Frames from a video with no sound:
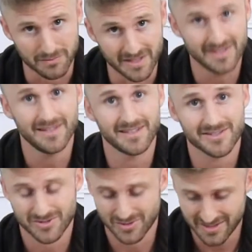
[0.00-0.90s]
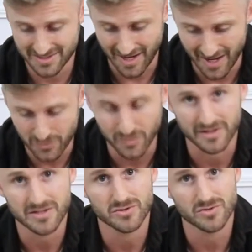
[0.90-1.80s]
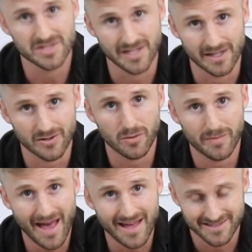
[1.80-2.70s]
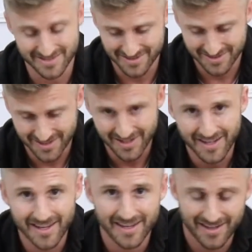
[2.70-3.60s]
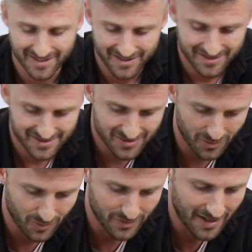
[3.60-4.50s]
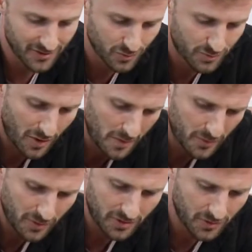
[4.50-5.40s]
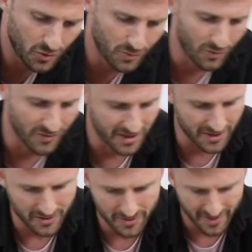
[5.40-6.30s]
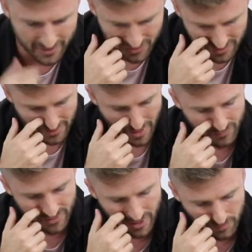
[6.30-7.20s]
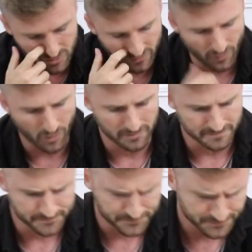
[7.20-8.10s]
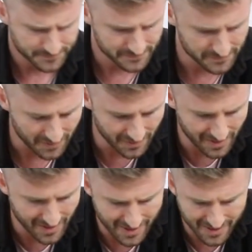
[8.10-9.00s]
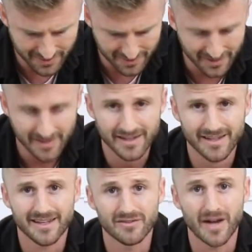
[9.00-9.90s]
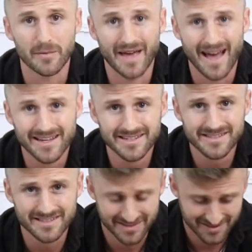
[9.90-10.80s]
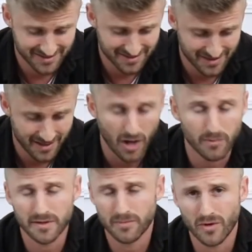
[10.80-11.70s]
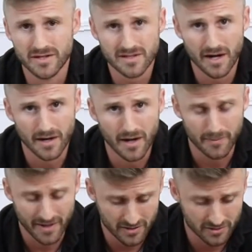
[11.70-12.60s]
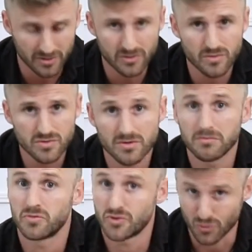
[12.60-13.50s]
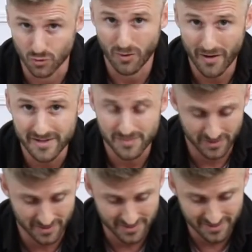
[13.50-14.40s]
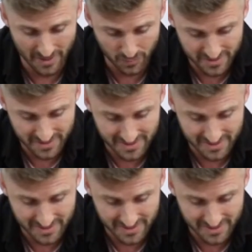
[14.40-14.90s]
me to decide whether to take or pass. So yeah, you would probably put the cube over here and you say I redouble to 4. And if I pass, how many points am I gonna lose? 2 points, because that was the